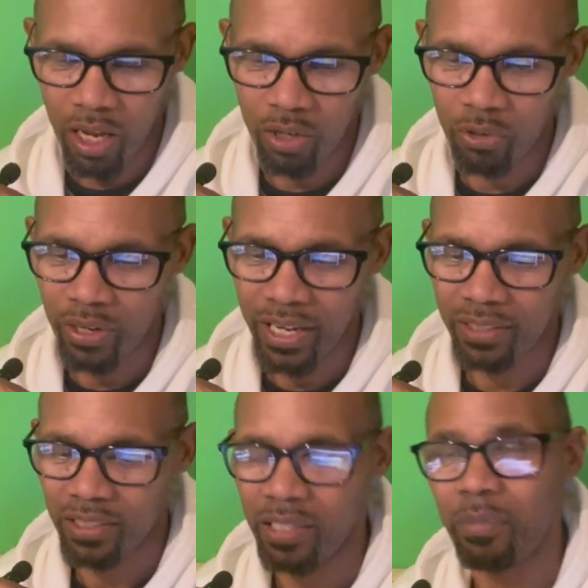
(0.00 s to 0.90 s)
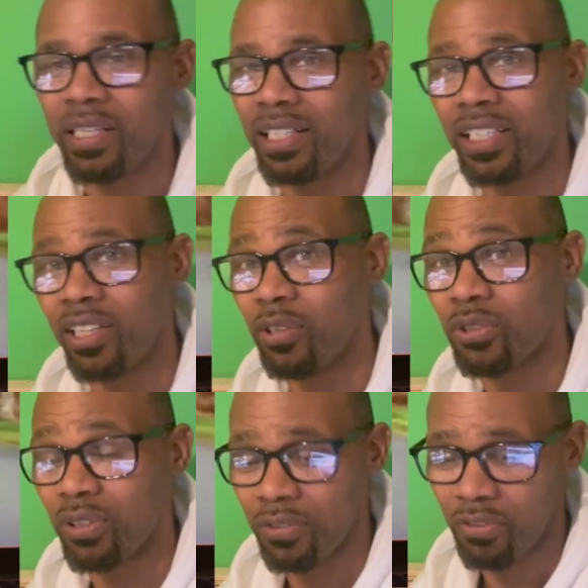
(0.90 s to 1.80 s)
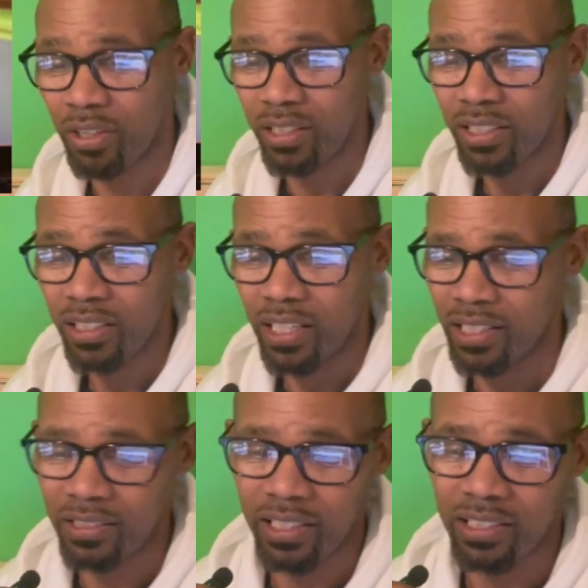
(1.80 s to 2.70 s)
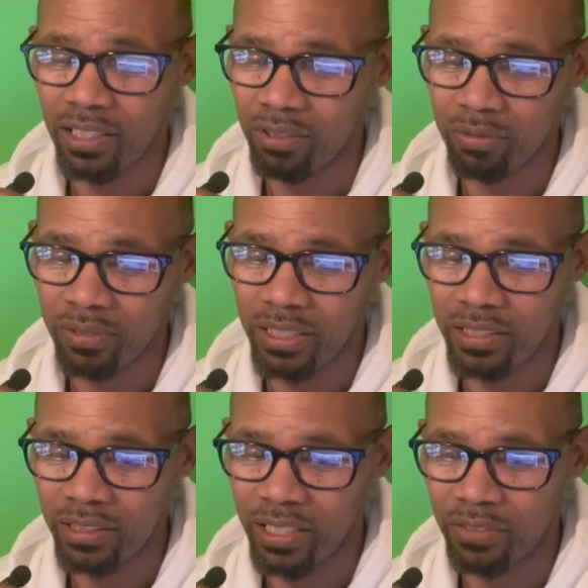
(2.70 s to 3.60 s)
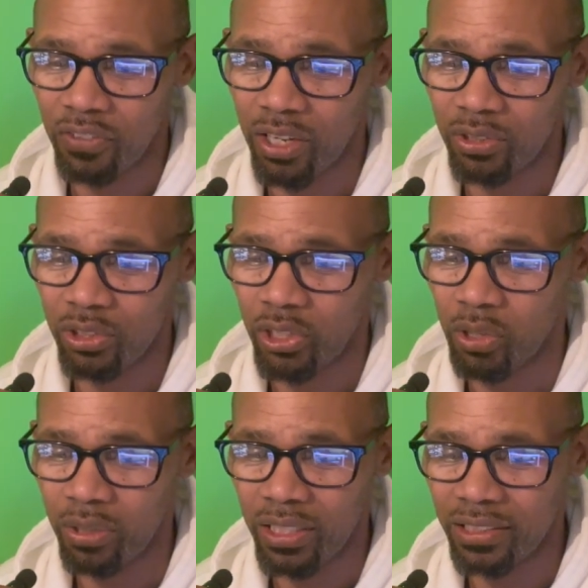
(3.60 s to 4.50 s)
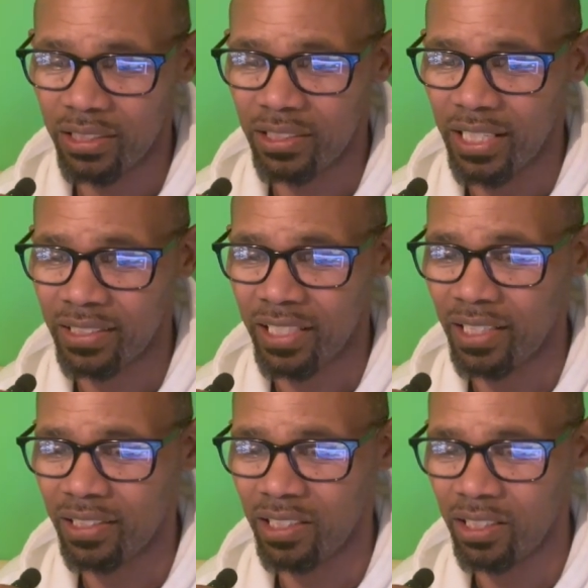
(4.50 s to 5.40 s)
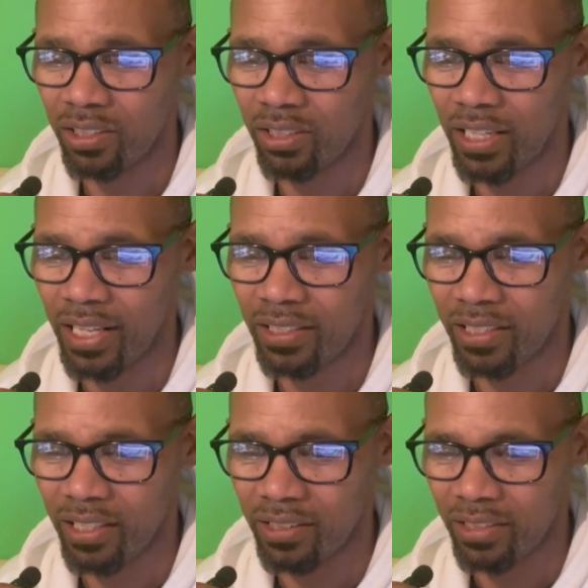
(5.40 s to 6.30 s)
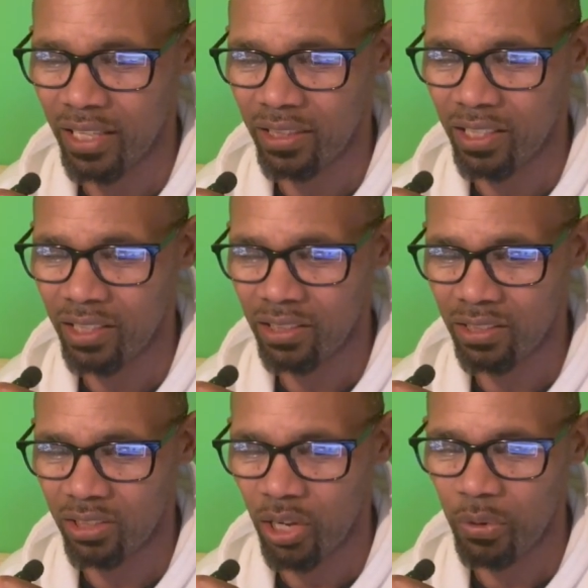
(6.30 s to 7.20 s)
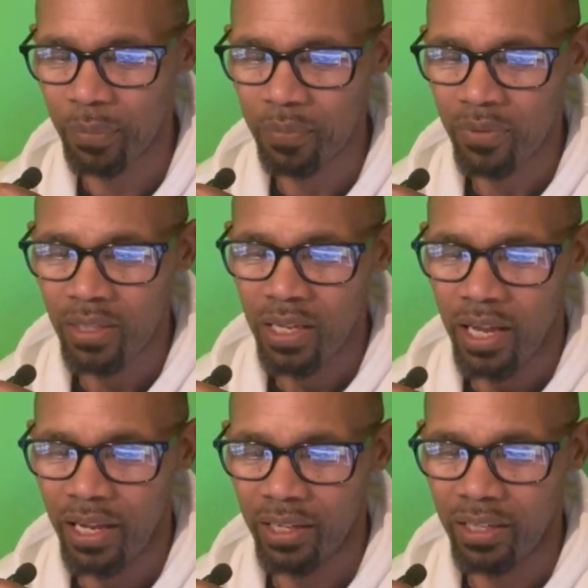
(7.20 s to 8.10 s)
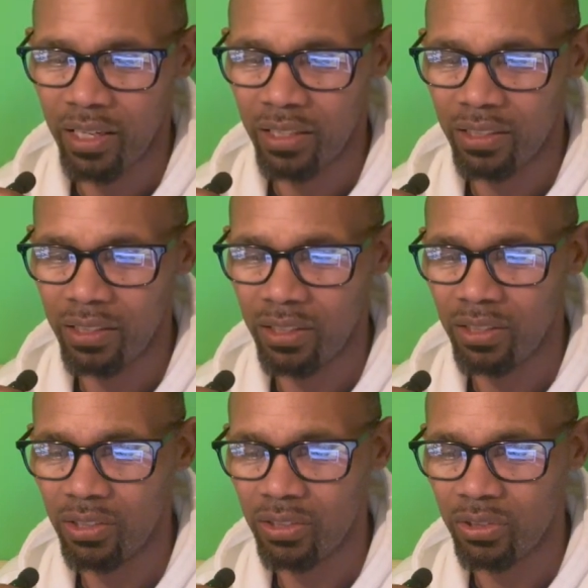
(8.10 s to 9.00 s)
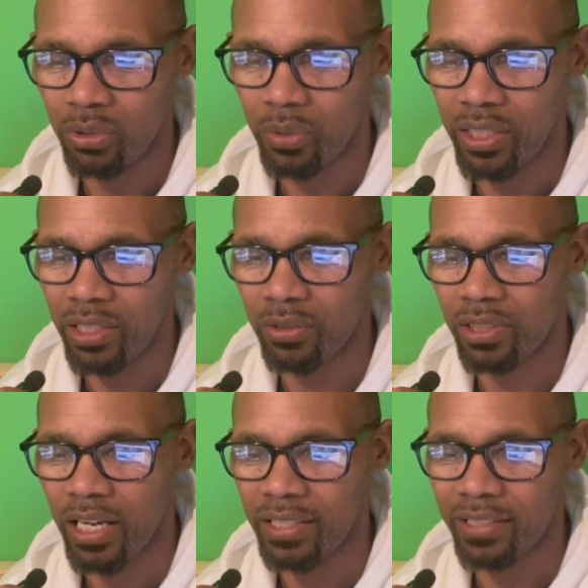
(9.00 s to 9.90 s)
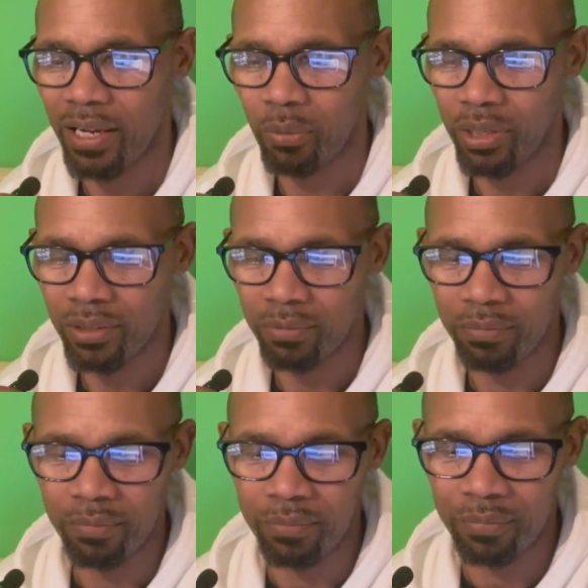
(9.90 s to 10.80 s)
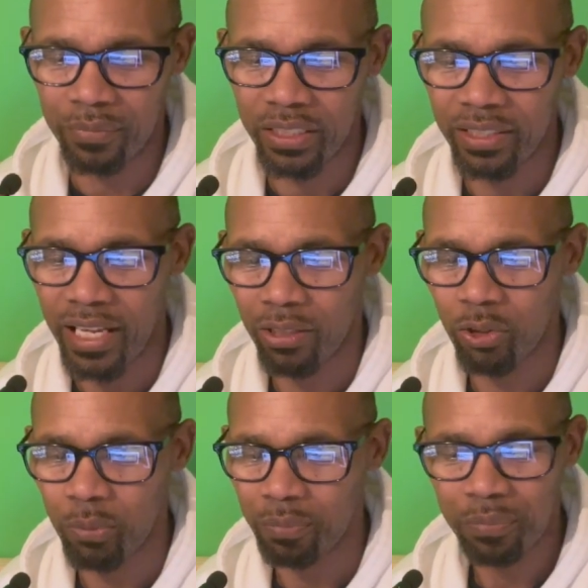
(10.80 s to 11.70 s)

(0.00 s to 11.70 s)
Uno X immediately goes to the front. It's like, yo, it's far too cold, and just let get things going. And the two Ineos guys that were in that group